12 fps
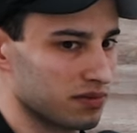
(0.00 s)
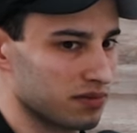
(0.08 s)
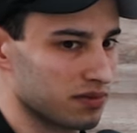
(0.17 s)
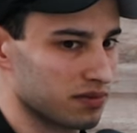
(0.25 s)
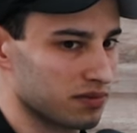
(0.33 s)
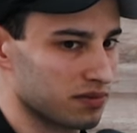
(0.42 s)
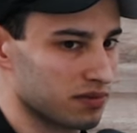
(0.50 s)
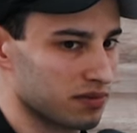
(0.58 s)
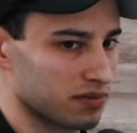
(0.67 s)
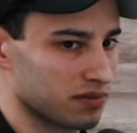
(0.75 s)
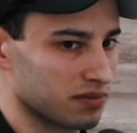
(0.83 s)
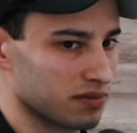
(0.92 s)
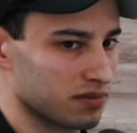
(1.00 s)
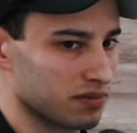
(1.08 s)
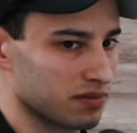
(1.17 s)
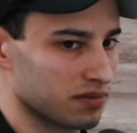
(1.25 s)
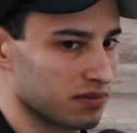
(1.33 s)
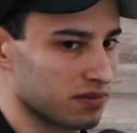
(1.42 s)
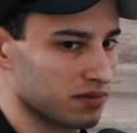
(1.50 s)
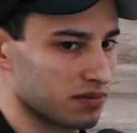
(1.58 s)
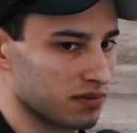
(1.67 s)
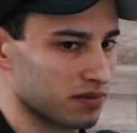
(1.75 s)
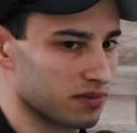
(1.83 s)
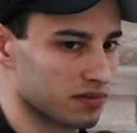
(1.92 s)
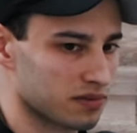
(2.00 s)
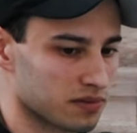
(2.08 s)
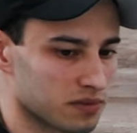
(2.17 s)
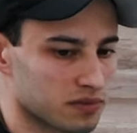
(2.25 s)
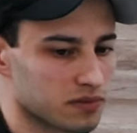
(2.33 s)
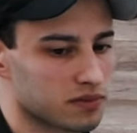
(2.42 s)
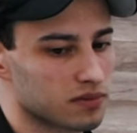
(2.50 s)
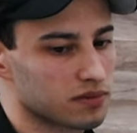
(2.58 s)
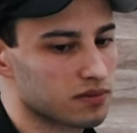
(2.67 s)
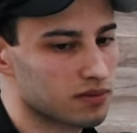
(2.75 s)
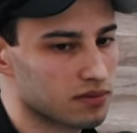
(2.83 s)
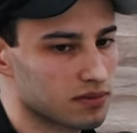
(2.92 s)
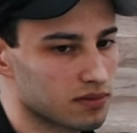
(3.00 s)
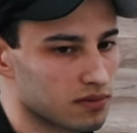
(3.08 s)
(not speaking)